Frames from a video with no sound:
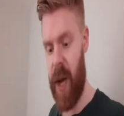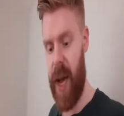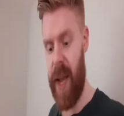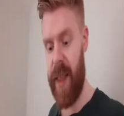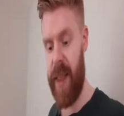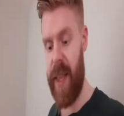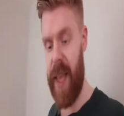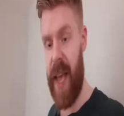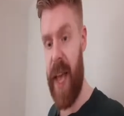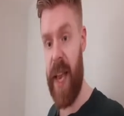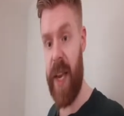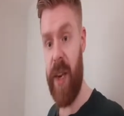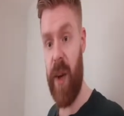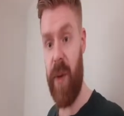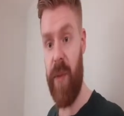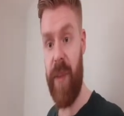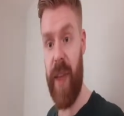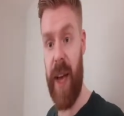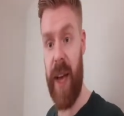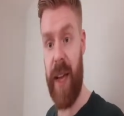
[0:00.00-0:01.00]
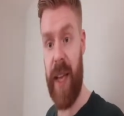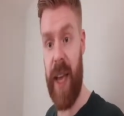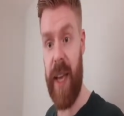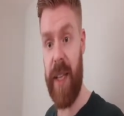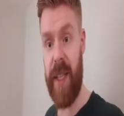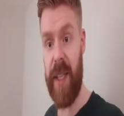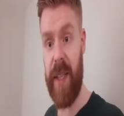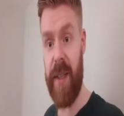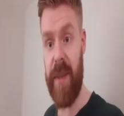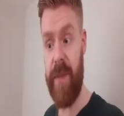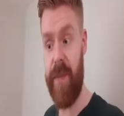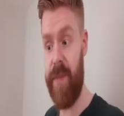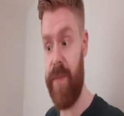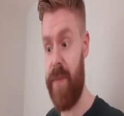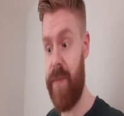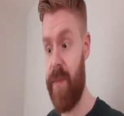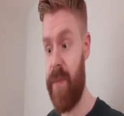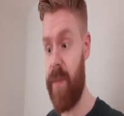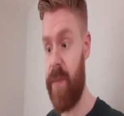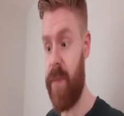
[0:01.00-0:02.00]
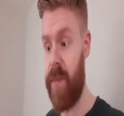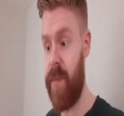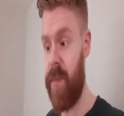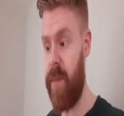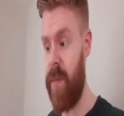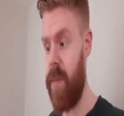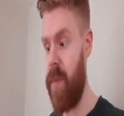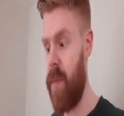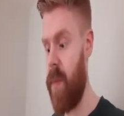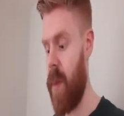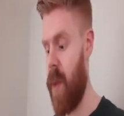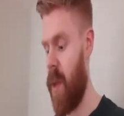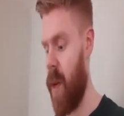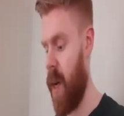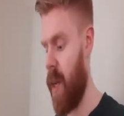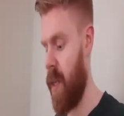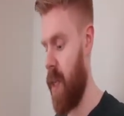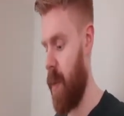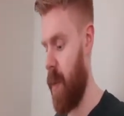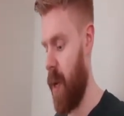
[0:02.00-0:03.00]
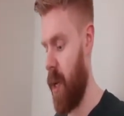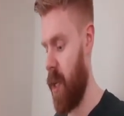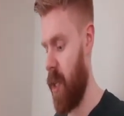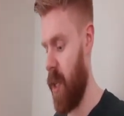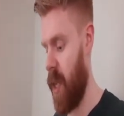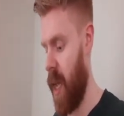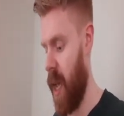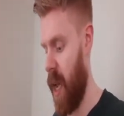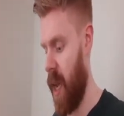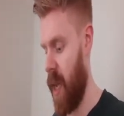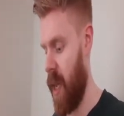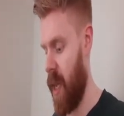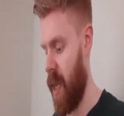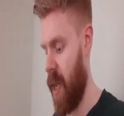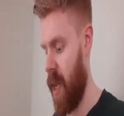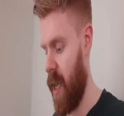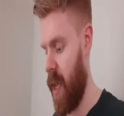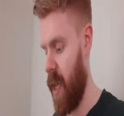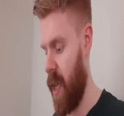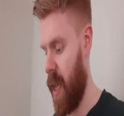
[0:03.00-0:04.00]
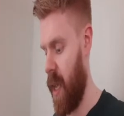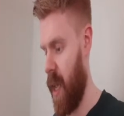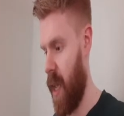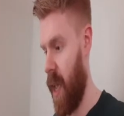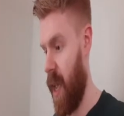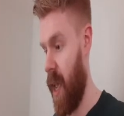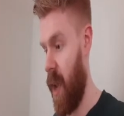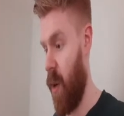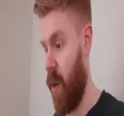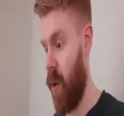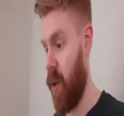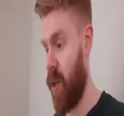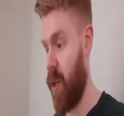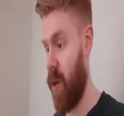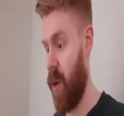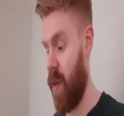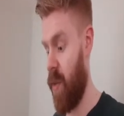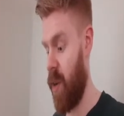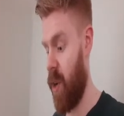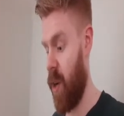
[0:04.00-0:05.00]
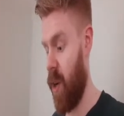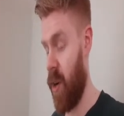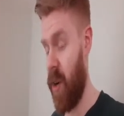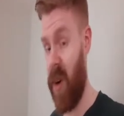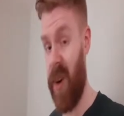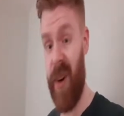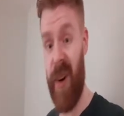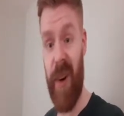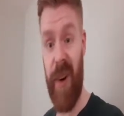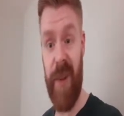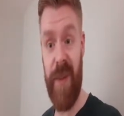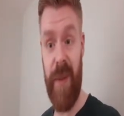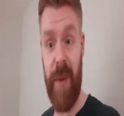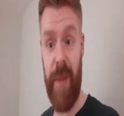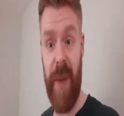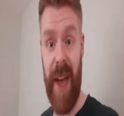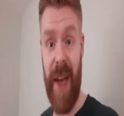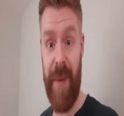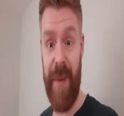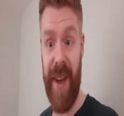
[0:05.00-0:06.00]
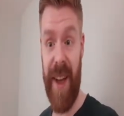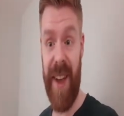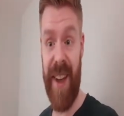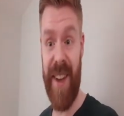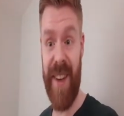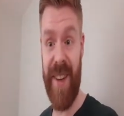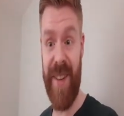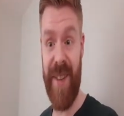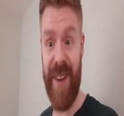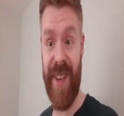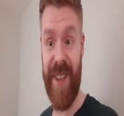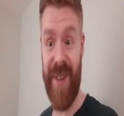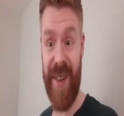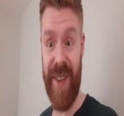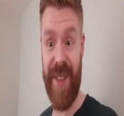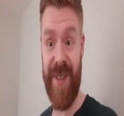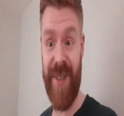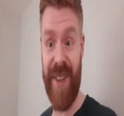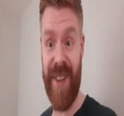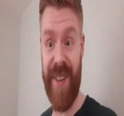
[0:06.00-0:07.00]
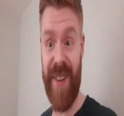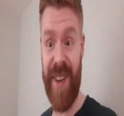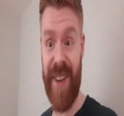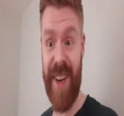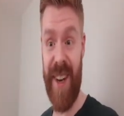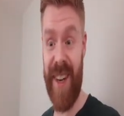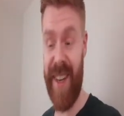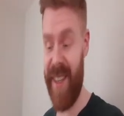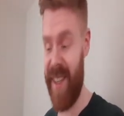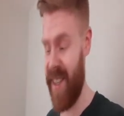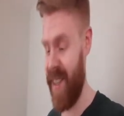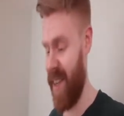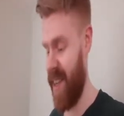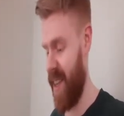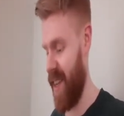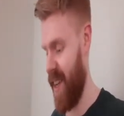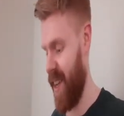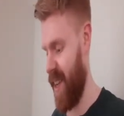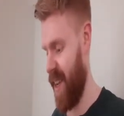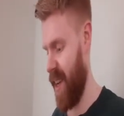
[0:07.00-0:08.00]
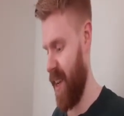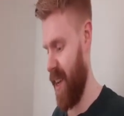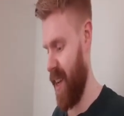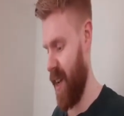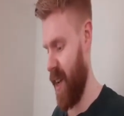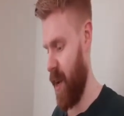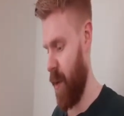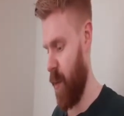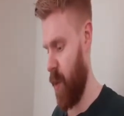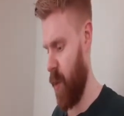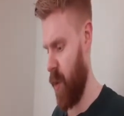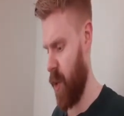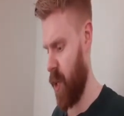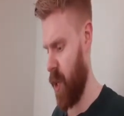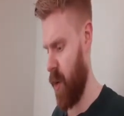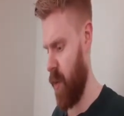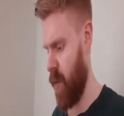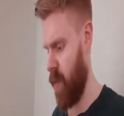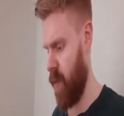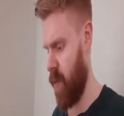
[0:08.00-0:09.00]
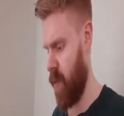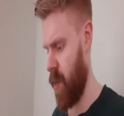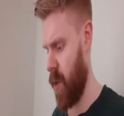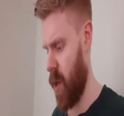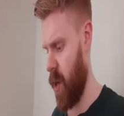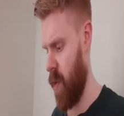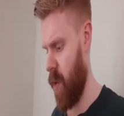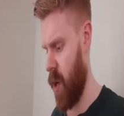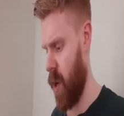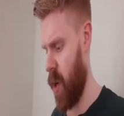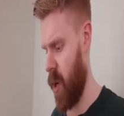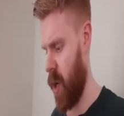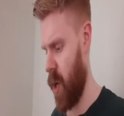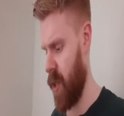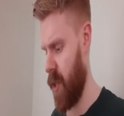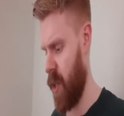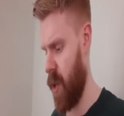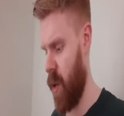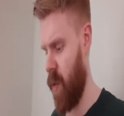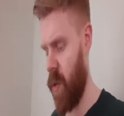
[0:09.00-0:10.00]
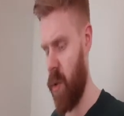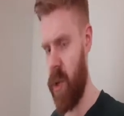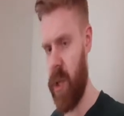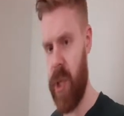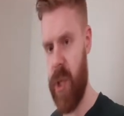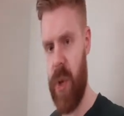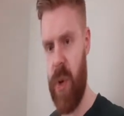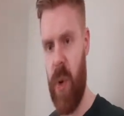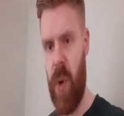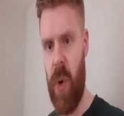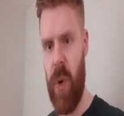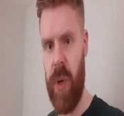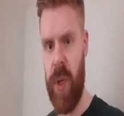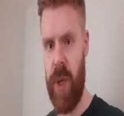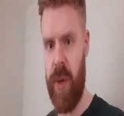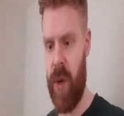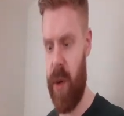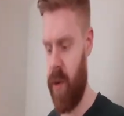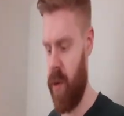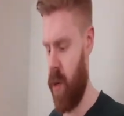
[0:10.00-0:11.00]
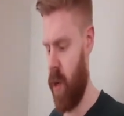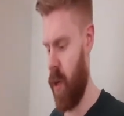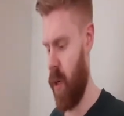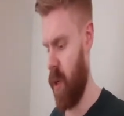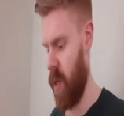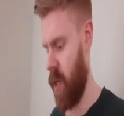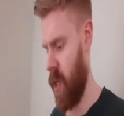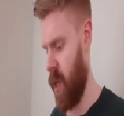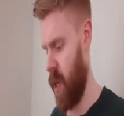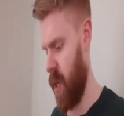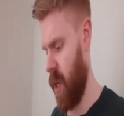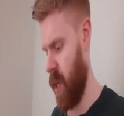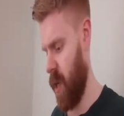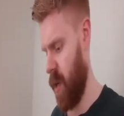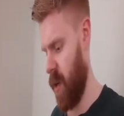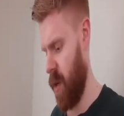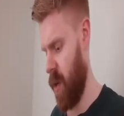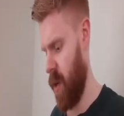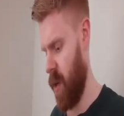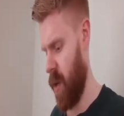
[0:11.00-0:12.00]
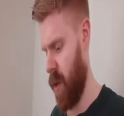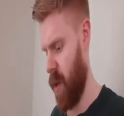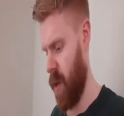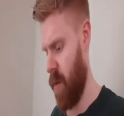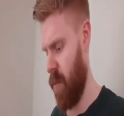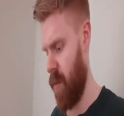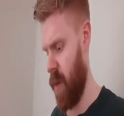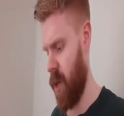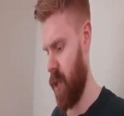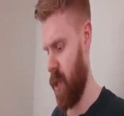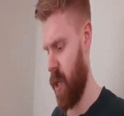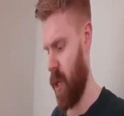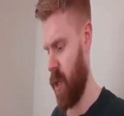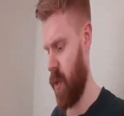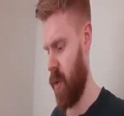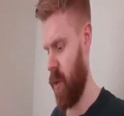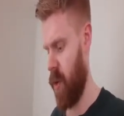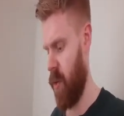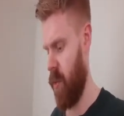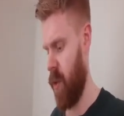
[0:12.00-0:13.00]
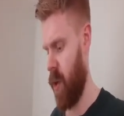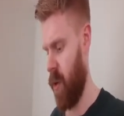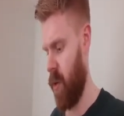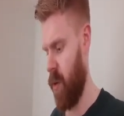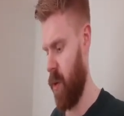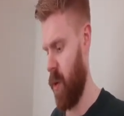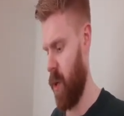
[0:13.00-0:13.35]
At the end of that case, I did manage to get an autograph card of Pepe, which was really nice. Porto don't have a lot of cards. They do have 2 autograph cards in Tax Chrome though.